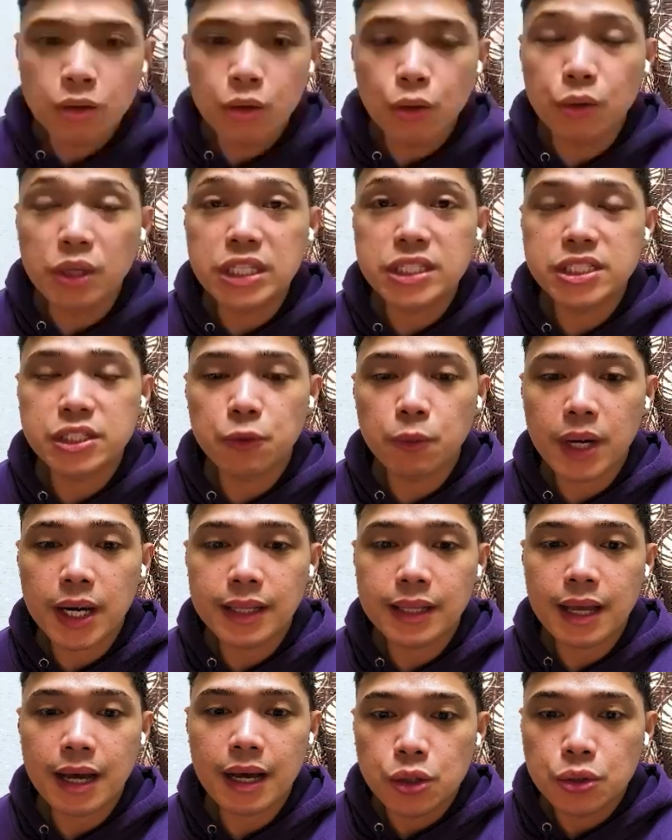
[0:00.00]
Koichi
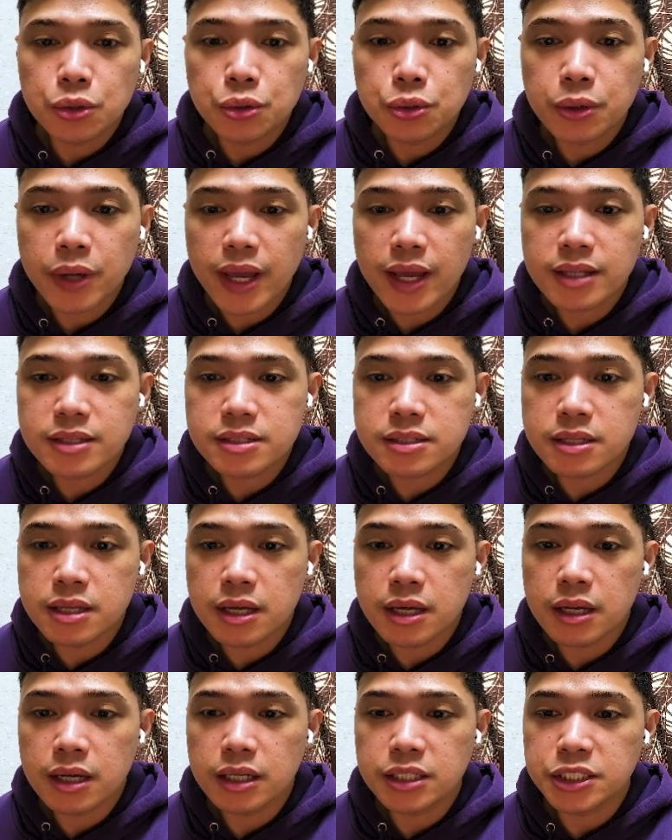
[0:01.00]
Wada, who heads
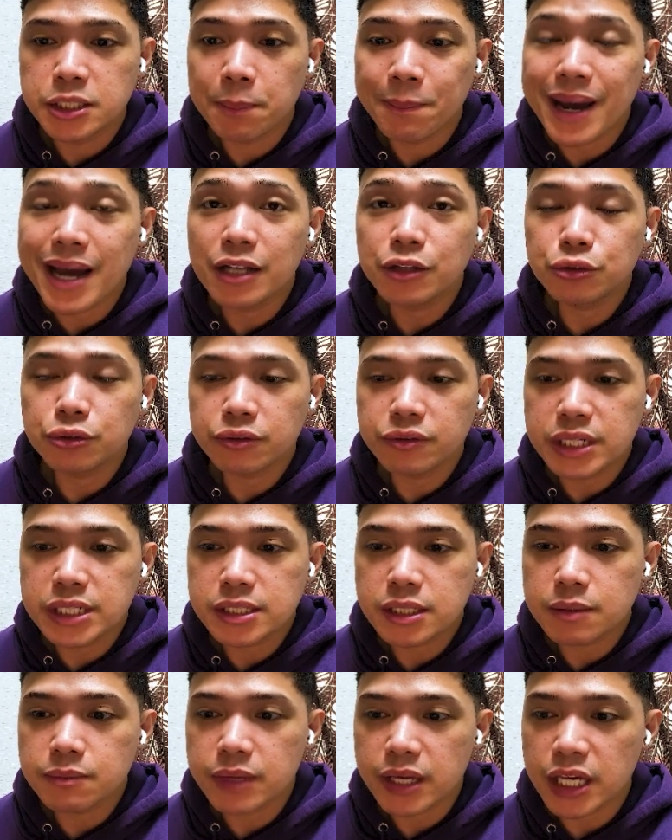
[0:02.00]
the Japan
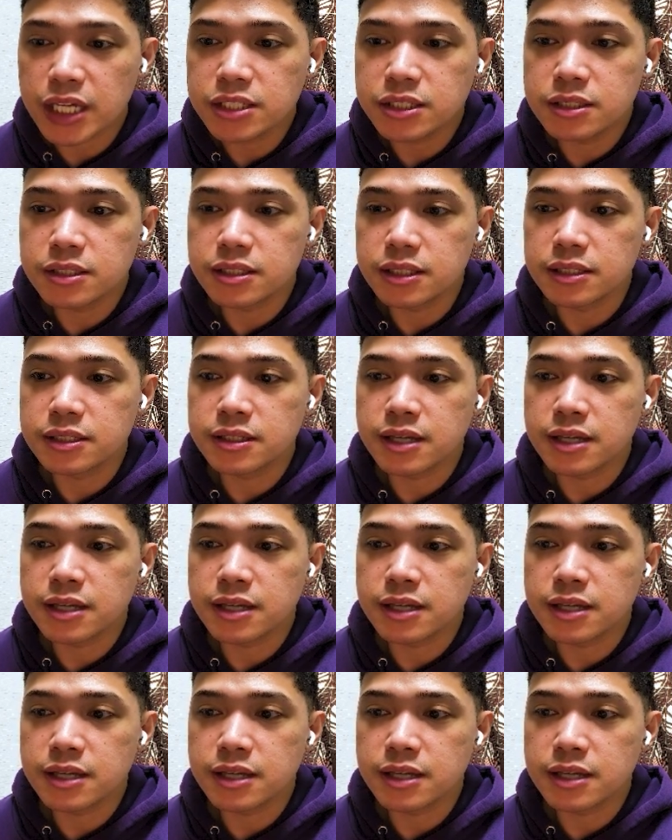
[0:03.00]
Tourism Agency,